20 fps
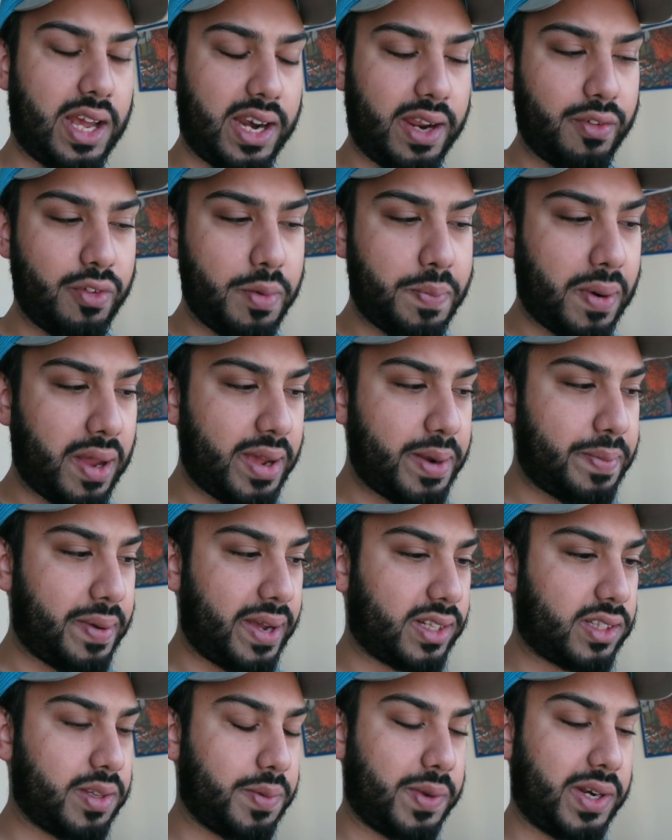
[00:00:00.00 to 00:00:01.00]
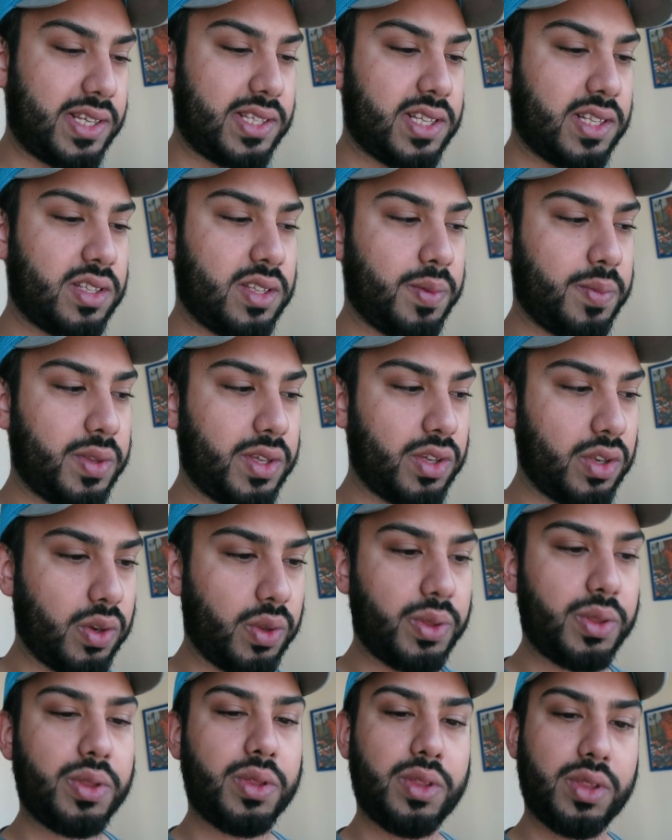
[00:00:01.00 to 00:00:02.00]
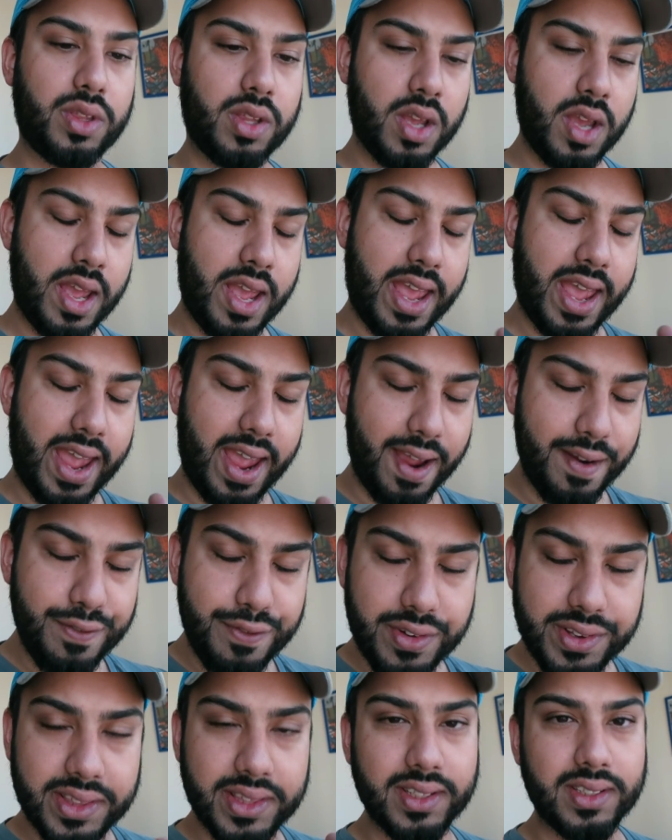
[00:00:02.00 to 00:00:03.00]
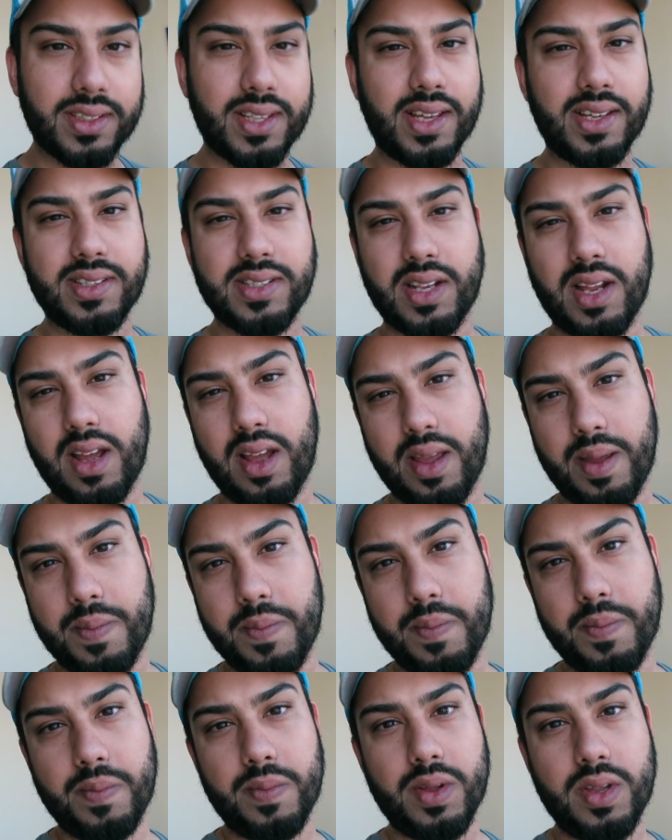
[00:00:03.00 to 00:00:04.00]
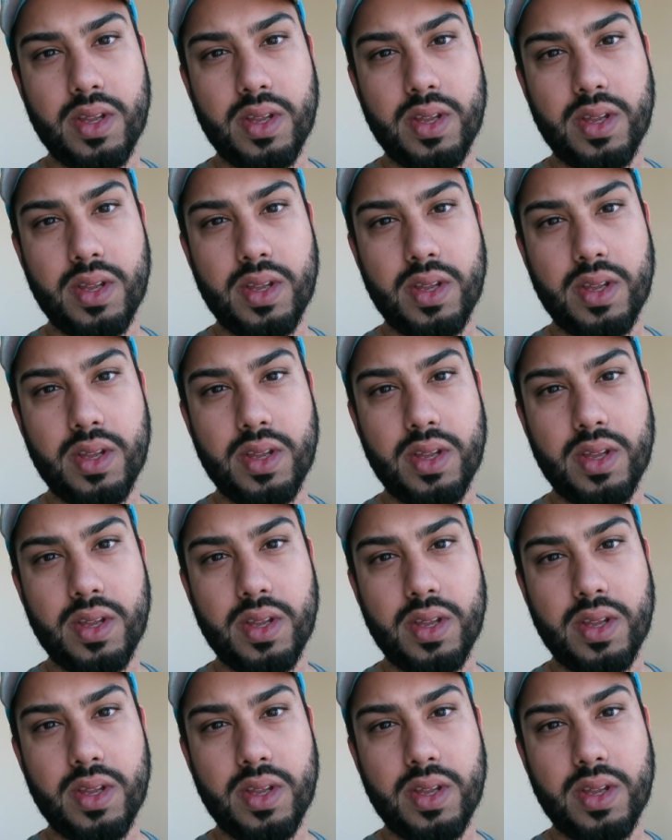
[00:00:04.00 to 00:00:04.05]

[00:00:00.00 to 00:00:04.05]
and I replied back to him and I said to him that, you know, everything takes time.